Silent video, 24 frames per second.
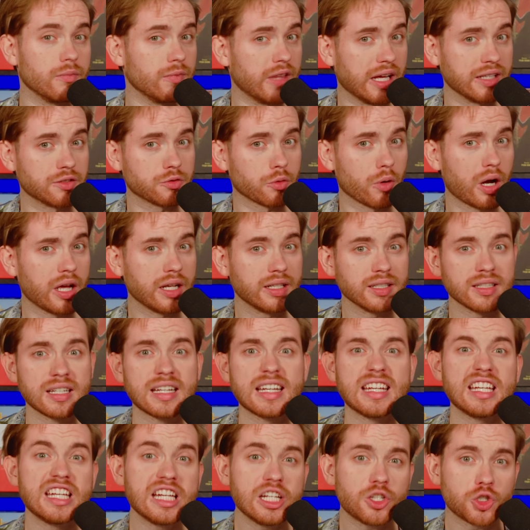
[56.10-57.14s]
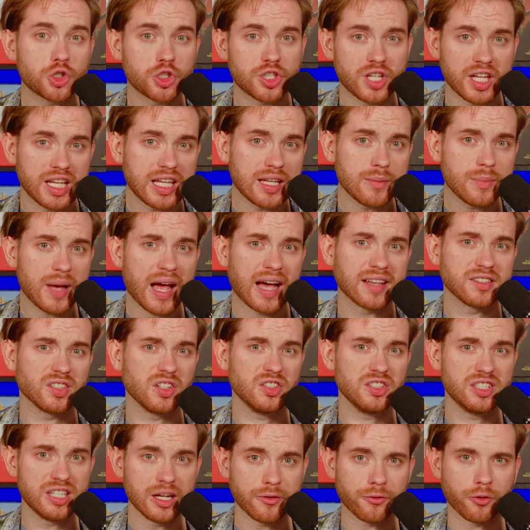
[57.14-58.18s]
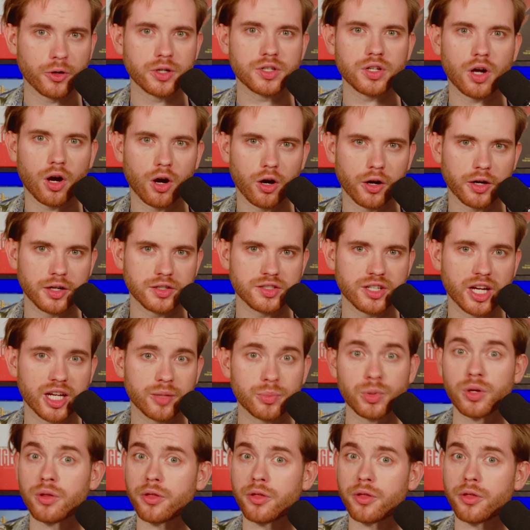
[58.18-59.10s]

That's right. Each team has a different archetype.